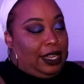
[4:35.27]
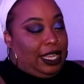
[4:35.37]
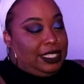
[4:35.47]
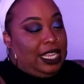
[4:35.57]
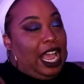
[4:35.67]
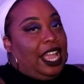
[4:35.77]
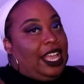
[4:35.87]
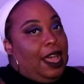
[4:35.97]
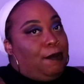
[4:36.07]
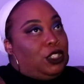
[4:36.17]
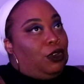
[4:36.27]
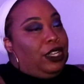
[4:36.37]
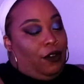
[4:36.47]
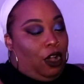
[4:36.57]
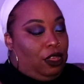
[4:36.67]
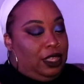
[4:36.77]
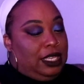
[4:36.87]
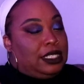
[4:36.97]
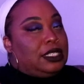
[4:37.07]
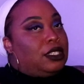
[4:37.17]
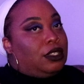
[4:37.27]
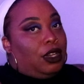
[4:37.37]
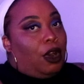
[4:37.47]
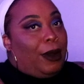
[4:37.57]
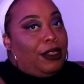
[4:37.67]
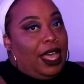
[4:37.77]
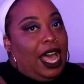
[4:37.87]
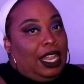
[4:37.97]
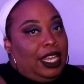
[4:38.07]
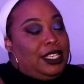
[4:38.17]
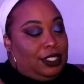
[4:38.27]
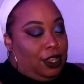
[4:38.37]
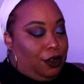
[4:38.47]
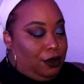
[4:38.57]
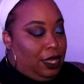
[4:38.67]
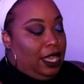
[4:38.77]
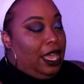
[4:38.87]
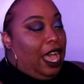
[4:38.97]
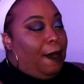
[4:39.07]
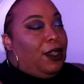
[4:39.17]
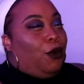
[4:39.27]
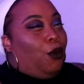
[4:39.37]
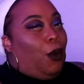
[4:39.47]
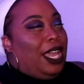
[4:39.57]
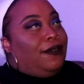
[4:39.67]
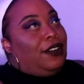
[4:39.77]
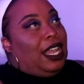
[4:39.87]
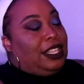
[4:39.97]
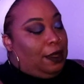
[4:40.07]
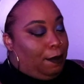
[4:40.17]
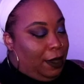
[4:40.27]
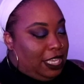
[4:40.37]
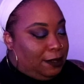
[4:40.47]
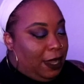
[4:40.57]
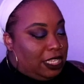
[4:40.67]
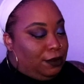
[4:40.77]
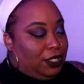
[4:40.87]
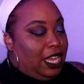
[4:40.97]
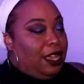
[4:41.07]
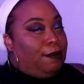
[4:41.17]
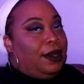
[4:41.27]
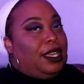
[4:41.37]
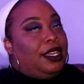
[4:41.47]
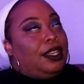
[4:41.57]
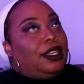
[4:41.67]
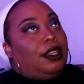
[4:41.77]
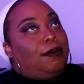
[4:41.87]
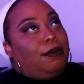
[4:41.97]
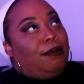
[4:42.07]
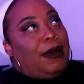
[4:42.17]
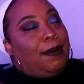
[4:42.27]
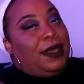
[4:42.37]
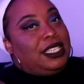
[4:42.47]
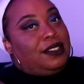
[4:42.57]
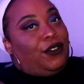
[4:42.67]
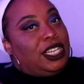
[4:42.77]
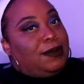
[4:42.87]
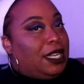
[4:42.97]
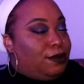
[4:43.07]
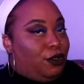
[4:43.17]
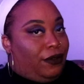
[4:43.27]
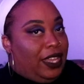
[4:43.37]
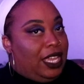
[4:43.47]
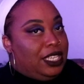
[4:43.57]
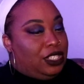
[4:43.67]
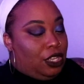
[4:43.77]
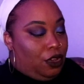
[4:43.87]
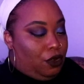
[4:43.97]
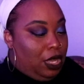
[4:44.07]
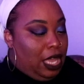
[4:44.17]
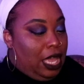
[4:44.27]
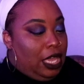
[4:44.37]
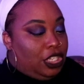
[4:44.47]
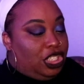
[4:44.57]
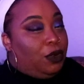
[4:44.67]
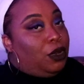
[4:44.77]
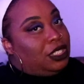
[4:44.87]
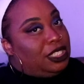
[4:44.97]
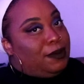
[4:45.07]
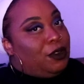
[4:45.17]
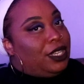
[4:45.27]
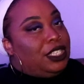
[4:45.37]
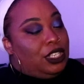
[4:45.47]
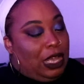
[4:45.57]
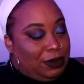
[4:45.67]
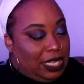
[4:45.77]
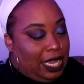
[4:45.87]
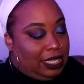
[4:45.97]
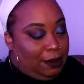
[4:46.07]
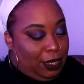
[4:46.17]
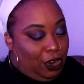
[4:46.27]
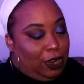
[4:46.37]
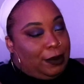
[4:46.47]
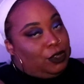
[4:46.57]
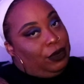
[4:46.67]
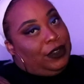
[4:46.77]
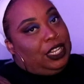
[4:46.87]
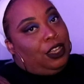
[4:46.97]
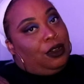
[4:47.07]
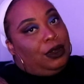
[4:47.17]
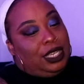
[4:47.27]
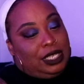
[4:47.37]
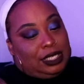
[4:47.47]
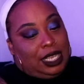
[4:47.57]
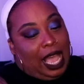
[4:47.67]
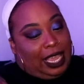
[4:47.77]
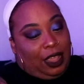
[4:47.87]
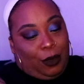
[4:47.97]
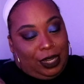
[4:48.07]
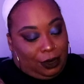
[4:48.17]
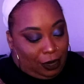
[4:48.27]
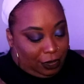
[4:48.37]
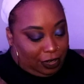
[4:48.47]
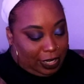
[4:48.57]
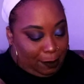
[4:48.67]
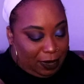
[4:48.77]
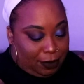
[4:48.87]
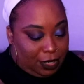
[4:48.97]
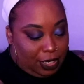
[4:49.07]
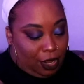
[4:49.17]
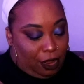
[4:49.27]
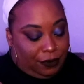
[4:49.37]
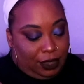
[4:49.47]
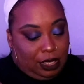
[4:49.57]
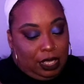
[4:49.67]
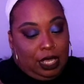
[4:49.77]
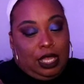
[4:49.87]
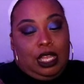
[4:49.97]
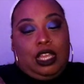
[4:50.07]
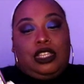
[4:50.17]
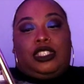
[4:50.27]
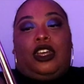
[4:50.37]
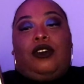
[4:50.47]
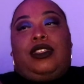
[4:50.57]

like I said, I got majority of all this around the holiday. So I've been waiting for like the best possible time, but my best friend's like moved to Vegas, so she wants to smoke it. So I was like, let me hurry up and do a video because I can't wait no longer, and I've been putting it off. So